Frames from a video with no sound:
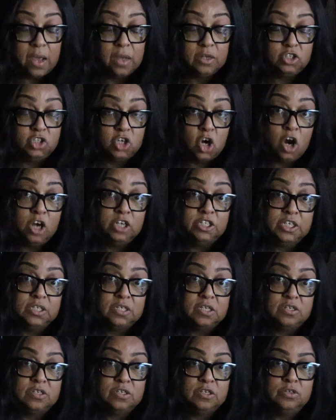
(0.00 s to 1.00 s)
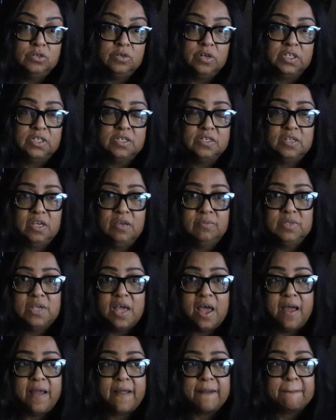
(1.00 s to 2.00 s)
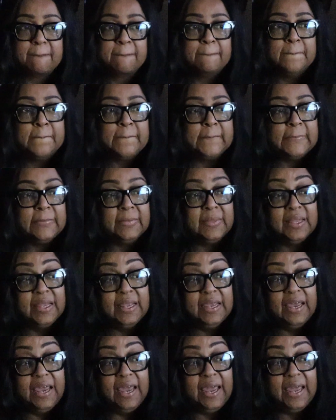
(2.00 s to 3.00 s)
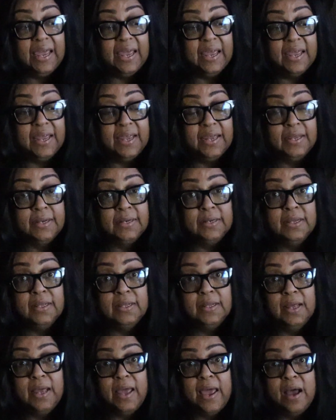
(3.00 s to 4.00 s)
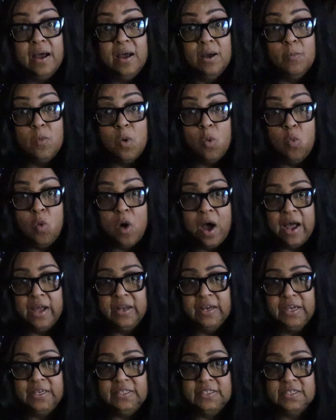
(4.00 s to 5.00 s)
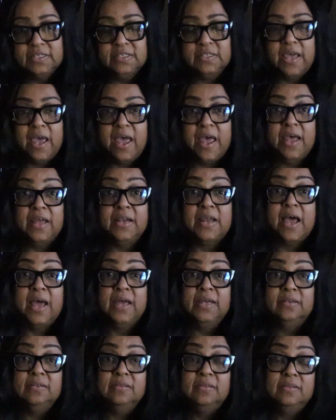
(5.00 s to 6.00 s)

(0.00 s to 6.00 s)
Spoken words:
charging the sigil at the same time. And while I did that, I